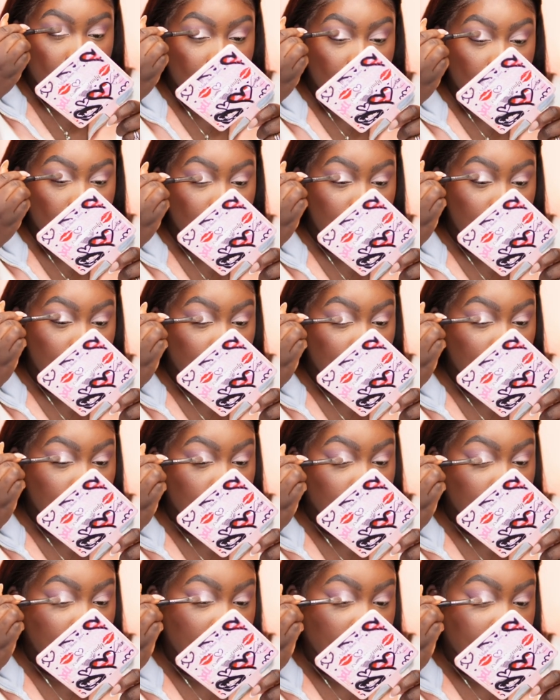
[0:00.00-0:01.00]
but not
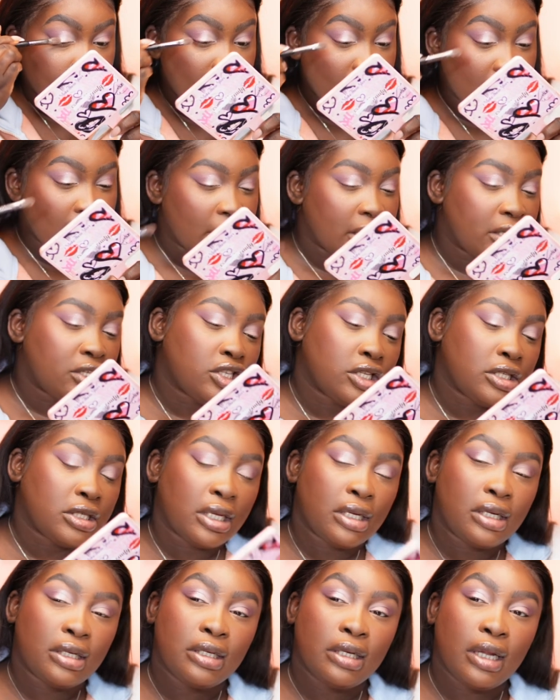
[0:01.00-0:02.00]
too pink. It's just
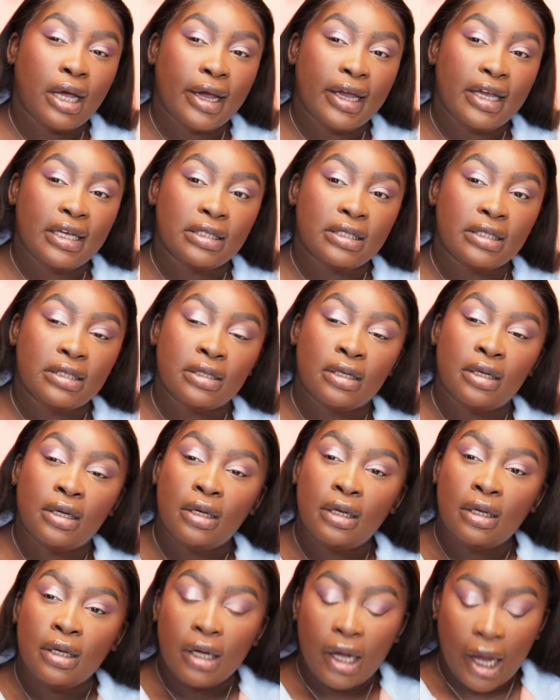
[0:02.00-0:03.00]
a nice,
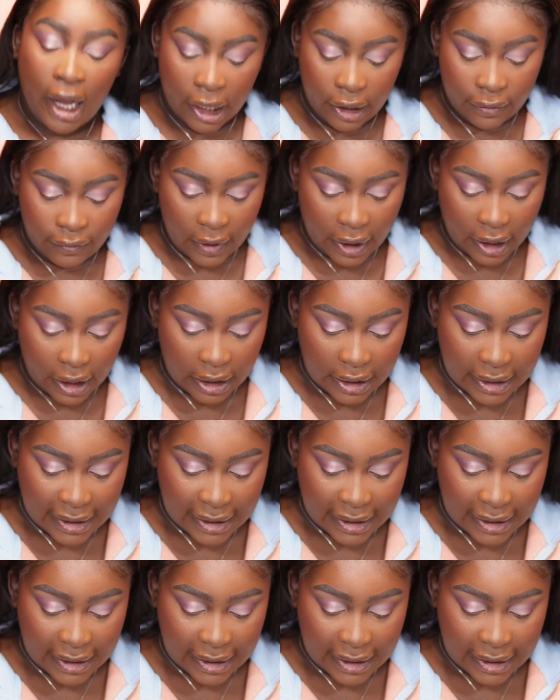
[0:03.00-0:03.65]
kind of like a